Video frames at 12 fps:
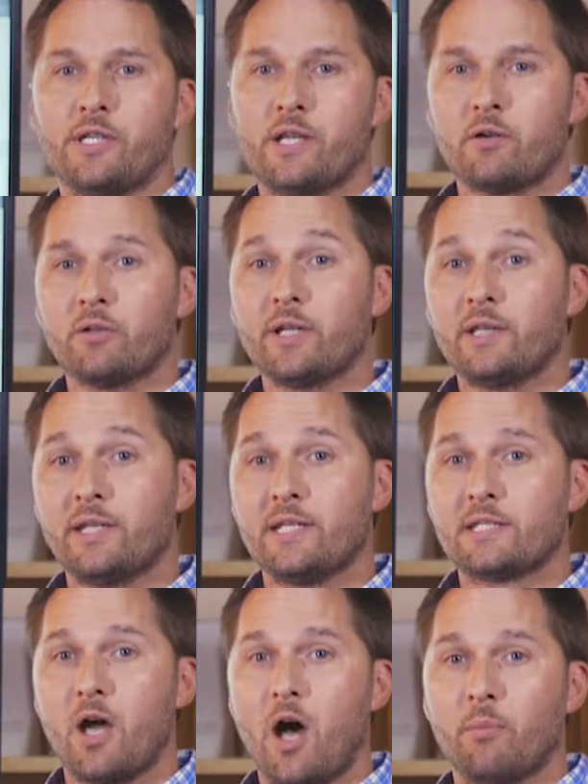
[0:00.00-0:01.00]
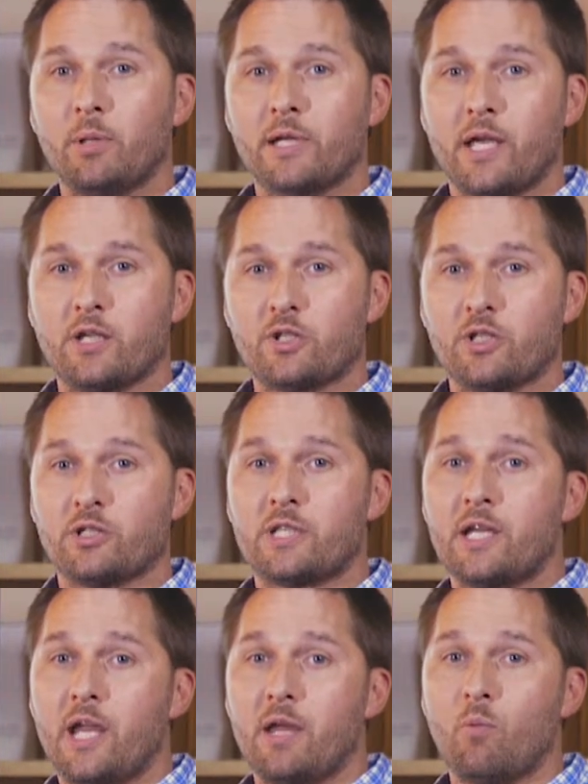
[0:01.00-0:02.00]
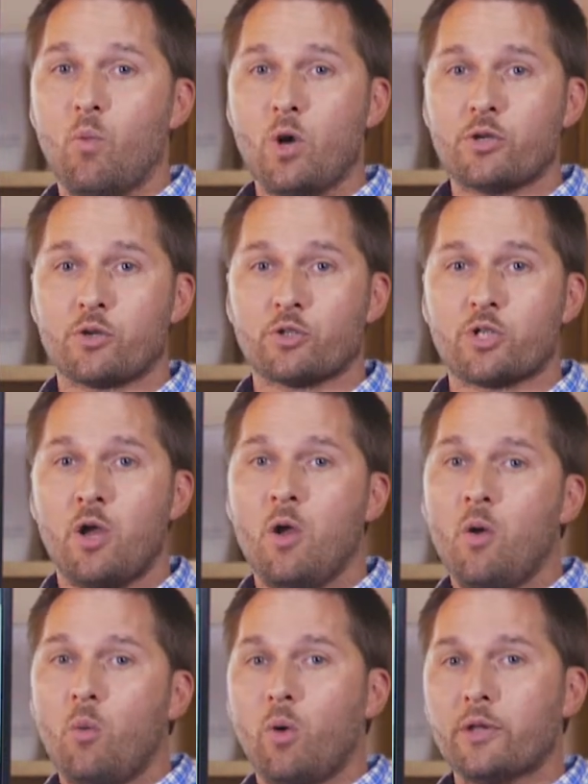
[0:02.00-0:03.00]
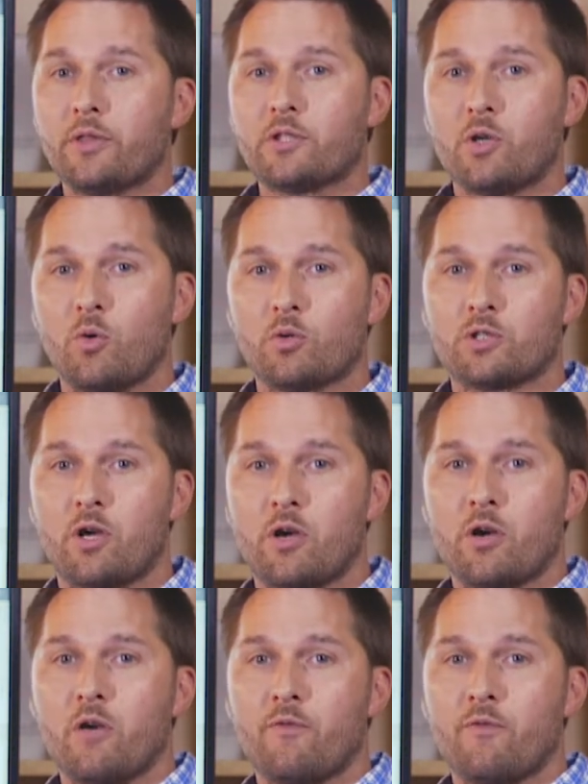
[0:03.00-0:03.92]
yearly lease obligations and wonders what the totals are